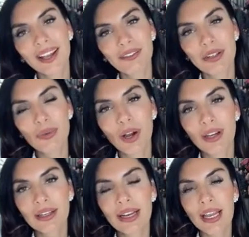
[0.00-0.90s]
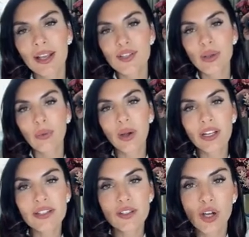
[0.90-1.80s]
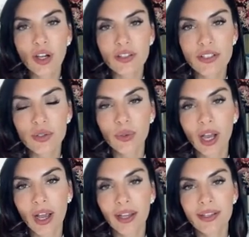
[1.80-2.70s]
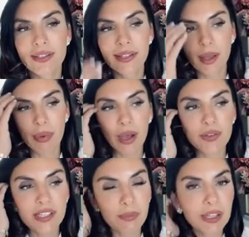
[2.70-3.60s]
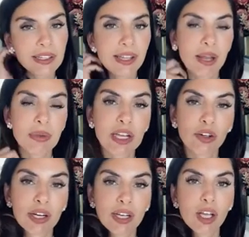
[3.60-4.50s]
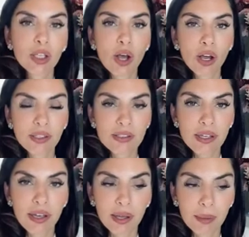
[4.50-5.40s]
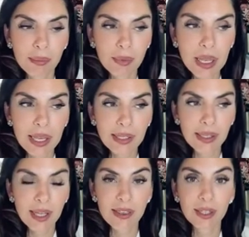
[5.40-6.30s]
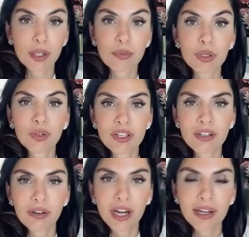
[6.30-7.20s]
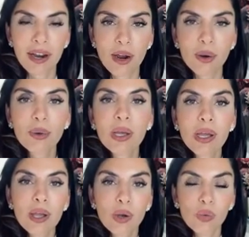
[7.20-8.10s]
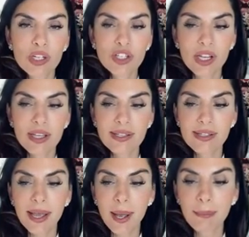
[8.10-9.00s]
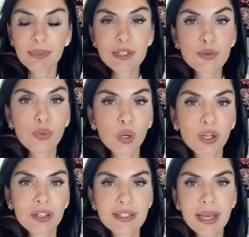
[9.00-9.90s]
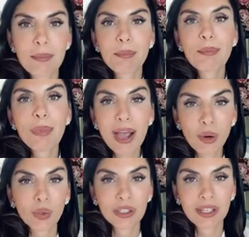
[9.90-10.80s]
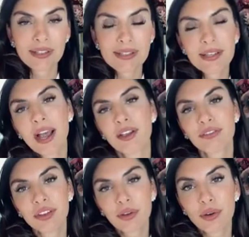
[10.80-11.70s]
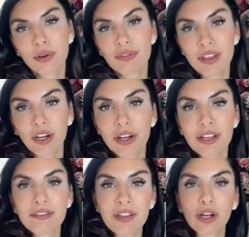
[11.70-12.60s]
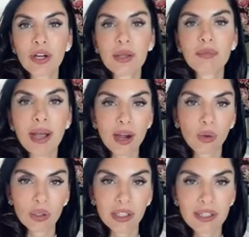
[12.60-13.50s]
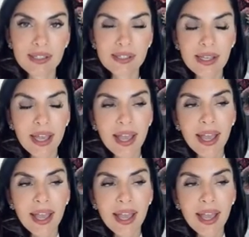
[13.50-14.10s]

Hi everyone. So I wanted to talk to you guys about something that I'm hearing a lot in the community right now, which is this word powerless. I feel very, very powerless.